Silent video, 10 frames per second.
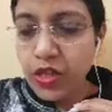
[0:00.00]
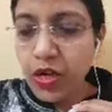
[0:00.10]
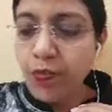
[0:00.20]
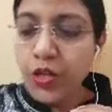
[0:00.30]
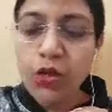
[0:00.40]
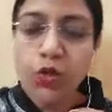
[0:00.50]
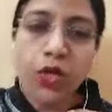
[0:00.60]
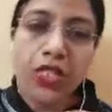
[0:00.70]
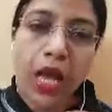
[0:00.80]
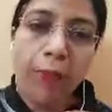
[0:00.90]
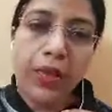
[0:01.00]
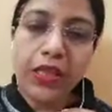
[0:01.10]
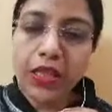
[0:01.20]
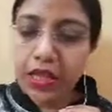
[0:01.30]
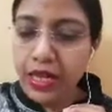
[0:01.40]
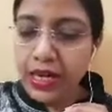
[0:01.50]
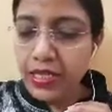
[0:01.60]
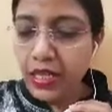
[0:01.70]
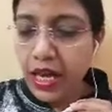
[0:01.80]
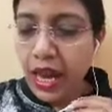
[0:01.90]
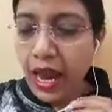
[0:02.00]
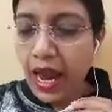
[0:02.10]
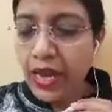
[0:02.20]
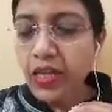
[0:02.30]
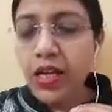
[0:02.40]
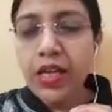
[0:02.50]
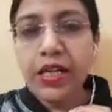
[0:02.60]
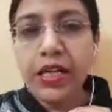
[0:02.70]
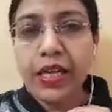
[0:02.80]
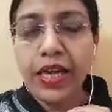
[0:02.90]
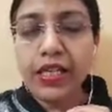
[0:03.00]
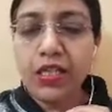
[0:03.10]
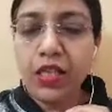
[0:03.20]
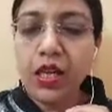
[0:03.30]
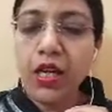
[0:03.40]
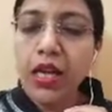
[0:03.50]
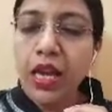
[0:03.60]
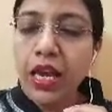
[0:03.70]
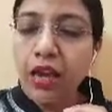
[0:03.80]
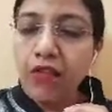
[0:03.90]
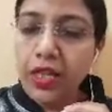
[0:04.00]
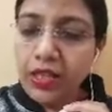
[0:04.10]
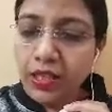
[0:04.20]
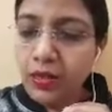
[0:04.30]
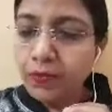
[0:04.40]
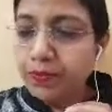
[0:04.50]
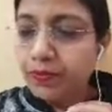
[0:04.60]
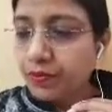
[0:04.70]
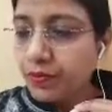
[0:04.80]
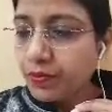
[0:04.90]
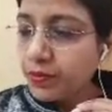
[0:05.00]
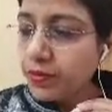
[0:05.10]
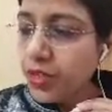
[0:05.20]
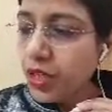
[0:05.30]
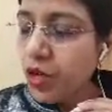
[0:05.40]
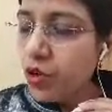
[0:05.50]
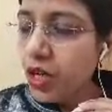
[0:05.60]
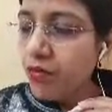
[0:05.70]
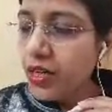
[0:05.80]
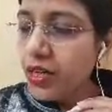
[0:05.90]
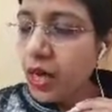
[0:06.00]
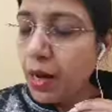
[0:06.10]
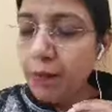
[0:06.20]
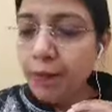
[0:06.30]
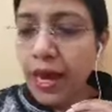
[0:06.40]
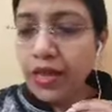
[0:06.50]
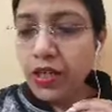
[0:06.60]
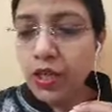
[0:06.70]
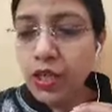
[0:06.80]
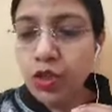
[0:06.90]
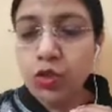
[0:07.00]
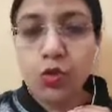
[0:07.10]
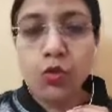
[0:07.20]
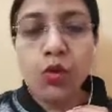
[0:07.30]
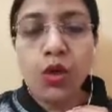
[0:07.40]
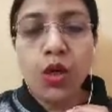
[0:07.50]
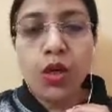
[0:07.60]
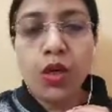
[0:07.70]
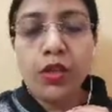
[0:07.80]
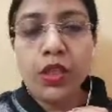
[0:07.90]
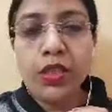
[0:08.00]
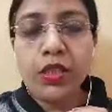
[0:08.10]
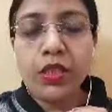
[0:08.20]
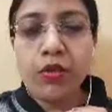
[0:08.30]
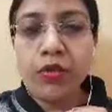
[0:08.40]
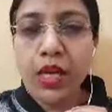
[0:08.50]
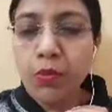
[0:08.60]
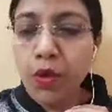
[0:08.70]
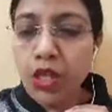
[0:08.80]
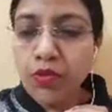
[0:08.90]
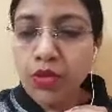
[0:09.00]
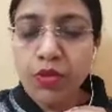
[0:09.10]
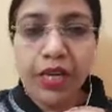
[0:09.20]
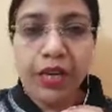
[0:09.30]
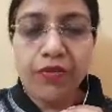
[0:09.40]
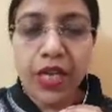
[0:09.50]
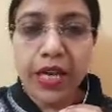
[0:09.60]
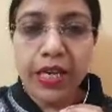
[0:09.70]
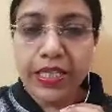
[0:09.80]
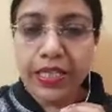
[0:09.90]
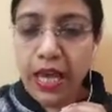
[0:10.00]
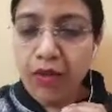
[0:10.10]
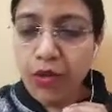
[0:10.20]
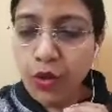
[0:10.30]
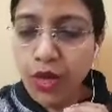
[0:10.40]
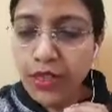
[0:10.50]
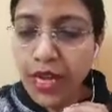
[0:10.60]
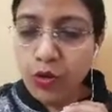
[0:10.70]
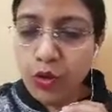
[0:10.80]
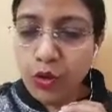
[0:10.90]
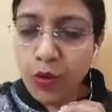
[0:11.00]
to examine the case and collect the evidence. Okay, we'll come back to that green box which we left, and let's have a look at that also.